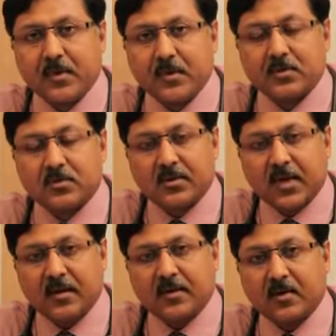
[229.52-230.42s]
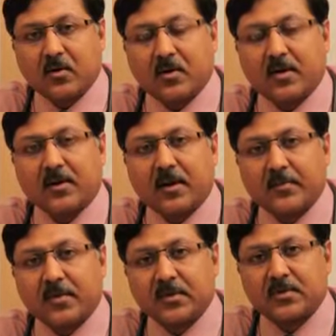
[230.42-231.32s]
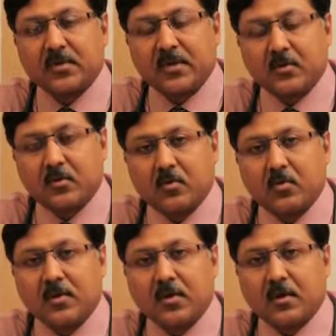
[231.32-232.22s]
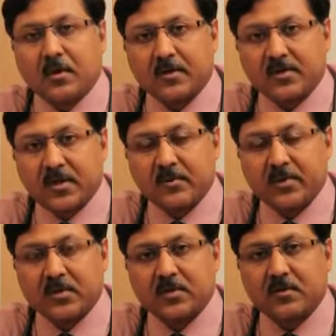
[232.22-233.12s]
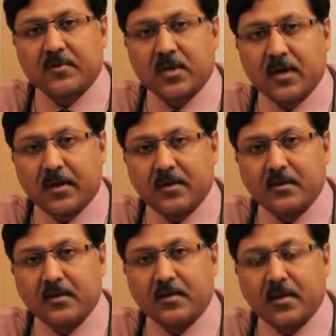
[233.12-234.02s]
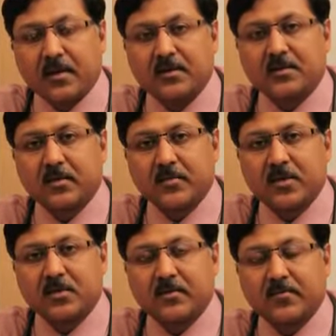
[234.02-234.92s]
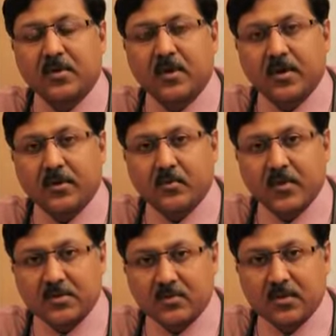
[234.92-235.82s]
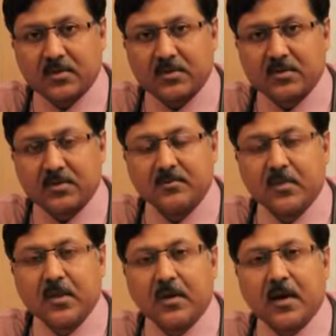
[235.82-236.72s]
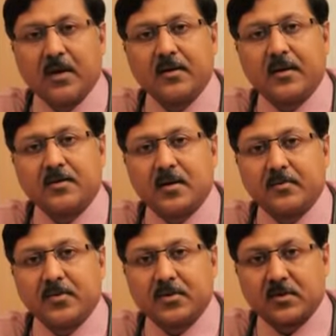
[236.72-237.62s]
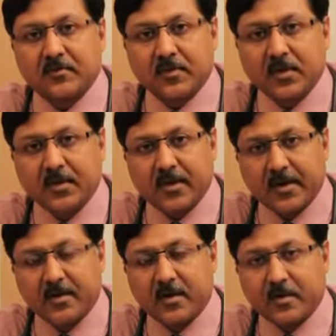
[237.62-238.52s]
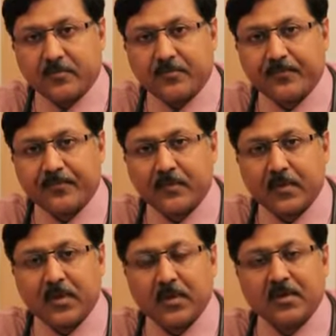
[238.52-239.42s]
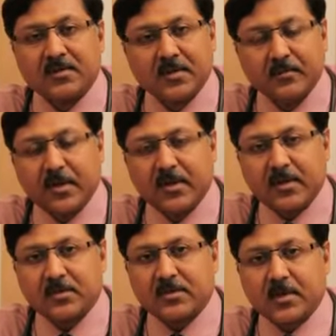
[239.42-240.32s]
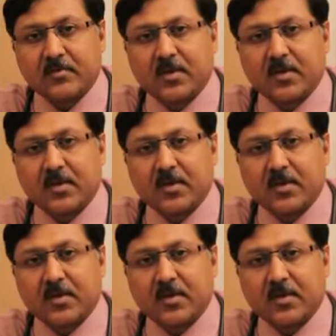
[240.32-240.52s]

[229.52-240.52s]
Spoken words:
The target organ damages include examination of the eye, examination of the cardiovascular system and examination of the kidney. Simple tests can be